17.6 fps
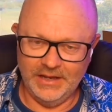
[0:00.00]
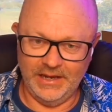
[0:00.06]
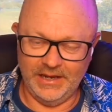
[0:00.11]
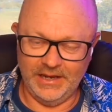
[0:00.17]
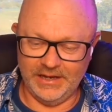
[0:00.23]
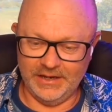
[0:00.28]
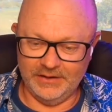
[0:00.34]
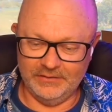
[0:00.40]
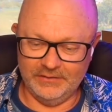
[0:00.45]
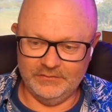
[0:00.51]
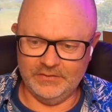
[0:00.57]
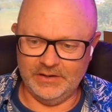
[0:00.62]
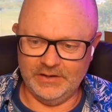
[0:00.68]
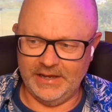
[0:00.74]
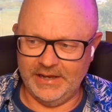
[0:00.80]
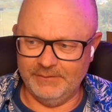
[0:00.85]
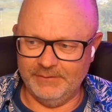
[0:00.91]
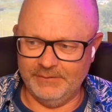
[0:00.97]
And
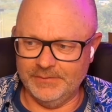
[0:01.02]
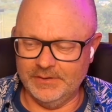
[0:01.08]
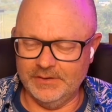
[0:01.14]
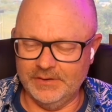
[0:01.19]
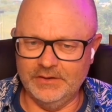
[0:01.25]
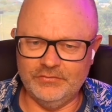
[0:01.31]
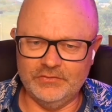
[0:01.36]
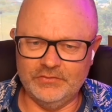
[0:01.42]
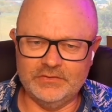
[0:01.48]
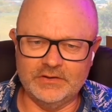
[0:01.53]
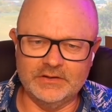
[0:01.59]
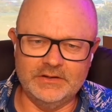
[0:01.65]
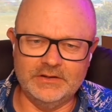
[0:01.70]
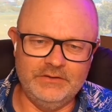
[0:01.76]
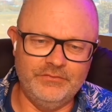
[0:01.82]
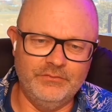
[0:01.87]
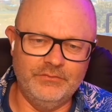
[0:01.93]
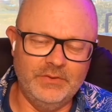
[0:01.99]

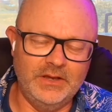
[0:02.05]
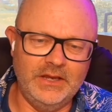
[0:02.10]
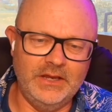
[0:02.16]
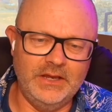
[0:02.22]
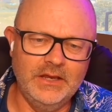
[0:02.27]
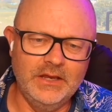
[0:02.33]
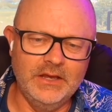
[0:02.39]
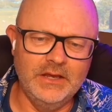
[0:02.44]
interestingly for me,